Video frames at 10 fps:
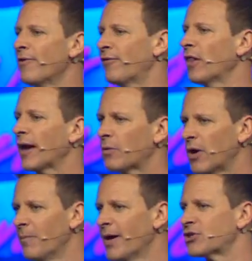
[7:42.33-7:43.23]
feel like we
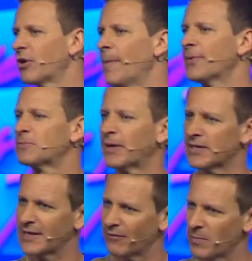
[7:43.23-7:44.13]
don't measure up is
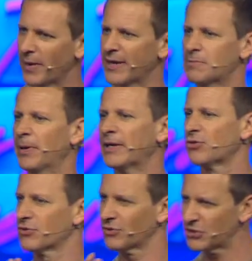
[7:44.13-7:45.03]
because everybody's
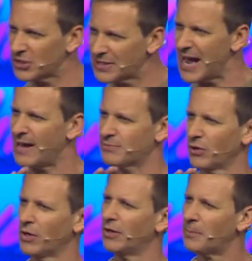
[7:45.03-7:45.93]
pictures are just
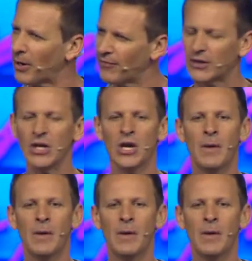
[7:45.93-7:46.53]
absolutely perfect.